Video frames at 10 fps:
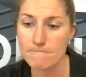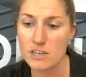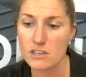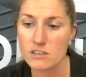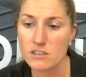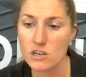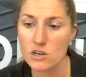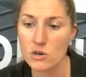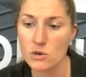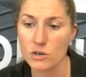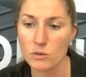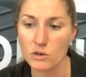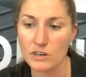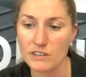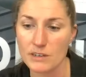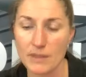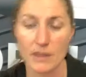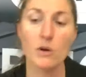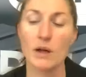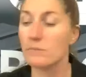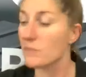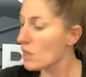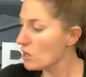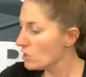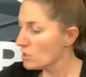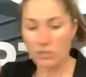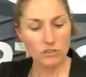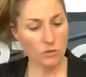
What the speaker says: So no, we're going to skip that. Okay. So